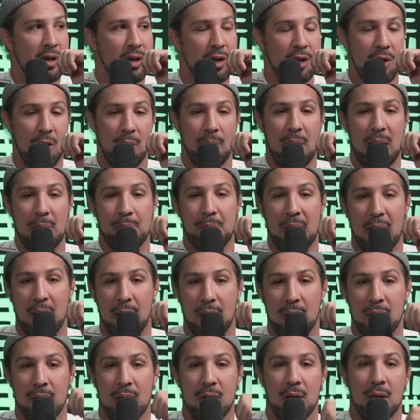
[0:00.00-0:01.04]
You know, Mike
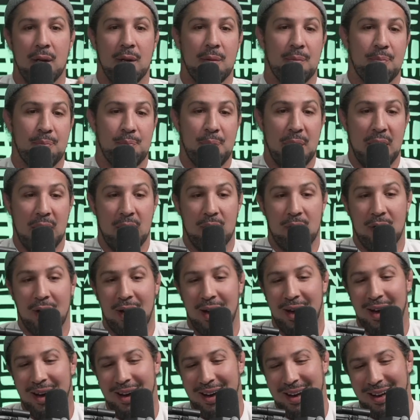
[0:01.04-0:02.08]
Perry beat
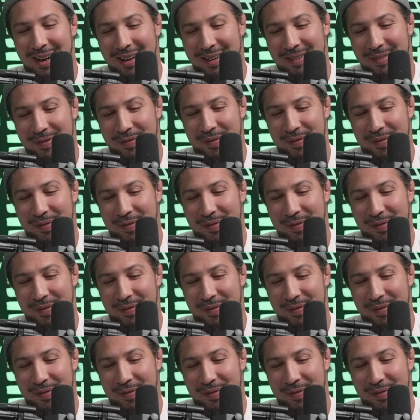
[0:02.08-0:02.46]
uh,